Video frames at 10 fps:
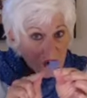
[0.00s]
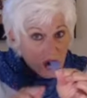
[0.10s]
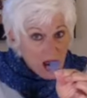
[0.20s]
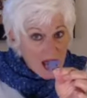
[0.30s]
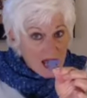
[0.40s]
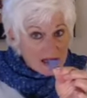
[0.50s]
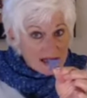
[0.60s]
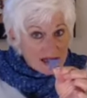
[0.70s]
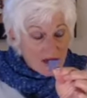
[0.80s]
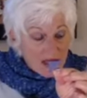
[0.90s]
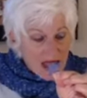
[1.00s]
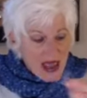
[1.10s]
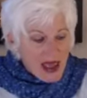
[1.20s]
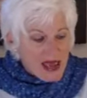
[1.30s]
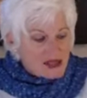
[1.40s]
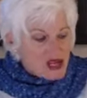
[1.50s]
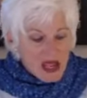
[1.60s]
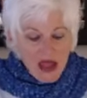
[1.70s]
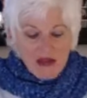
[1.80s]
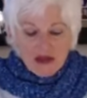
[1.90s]
across, it's on the edge.
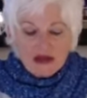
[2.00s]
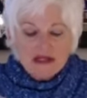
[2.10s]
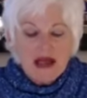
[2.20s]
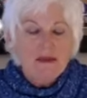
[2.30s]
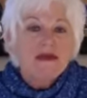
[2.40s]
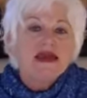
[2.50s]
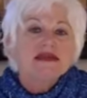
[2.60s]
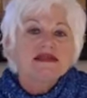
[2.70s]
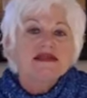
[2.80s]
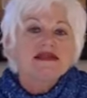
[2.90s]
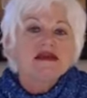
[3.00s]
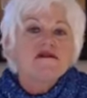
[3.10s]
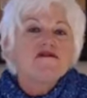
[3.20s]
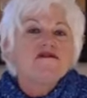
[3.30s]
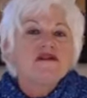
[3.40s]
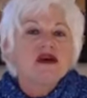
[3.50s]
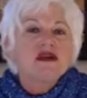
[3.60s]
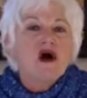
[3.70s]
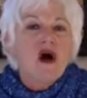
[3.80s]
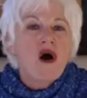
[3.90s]
There's some pieces that
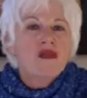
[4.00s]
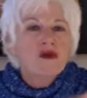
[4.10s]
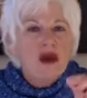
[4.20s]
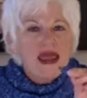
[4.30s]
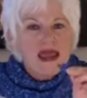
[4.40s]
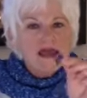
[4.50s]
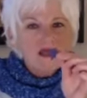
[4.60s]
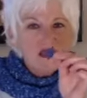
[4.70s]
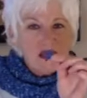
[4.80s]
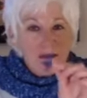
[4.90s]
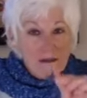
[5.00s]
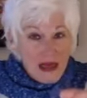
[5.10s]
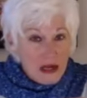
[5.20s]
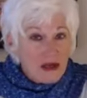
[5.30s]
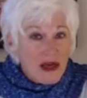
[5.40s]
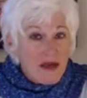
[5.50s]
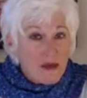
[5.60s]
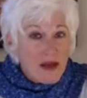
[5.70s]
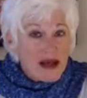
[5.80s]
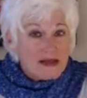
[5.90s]
fit all the way into the middle of
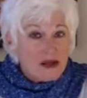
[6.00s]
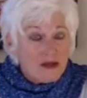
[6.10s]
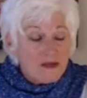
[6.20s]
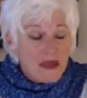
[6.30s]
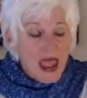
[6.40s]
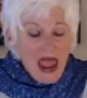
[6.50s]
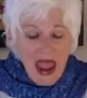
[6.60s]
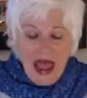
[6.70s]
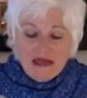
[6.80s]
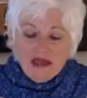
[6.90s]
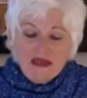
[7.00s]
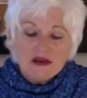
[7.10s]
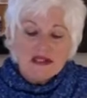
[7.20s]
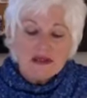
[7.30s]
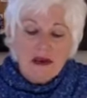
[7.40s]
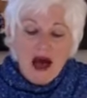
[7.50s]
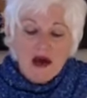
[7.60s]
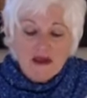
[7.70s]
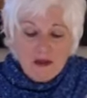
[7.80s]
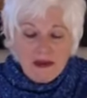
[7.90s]
the puzzle. And then there's some
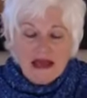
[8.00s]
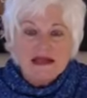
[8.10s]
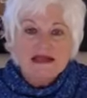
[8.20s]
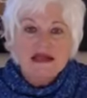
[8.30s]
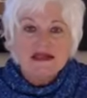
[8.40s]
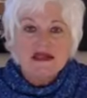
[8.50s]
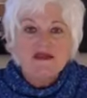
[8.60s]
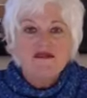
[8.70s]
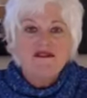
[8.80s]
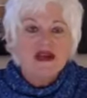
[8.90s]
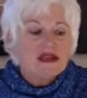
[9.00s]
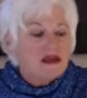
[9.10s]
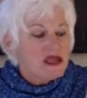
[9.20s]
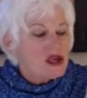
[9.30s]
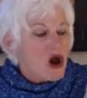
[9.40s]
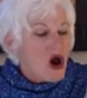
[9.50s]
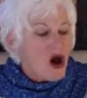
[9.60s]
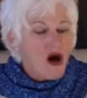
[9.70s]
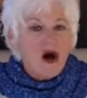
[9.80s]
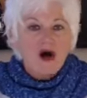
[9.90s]
other pieces that fit in
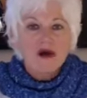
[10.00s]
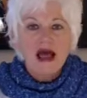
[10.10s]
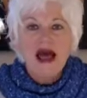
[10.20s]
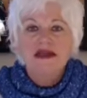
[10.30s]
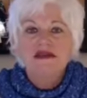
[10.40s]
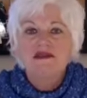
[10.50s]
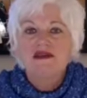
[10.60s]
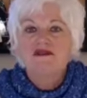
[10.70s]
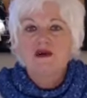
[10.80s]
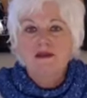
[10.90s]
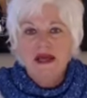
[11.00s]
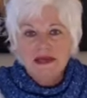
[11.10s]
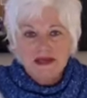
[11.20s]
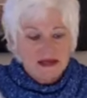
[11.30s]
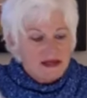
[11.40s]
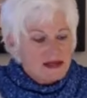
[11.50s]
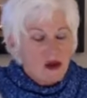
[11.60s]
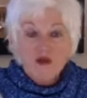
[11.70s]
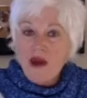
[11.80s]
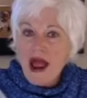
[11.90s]
all kinds of different places
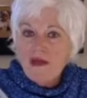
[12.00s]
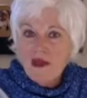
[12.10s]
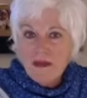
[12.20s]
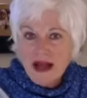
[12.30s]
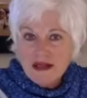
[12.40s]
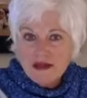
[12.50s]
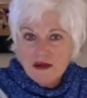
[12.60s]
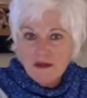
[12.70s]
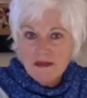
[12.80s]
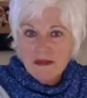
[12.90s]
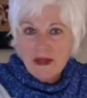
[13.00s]
around the puzzle.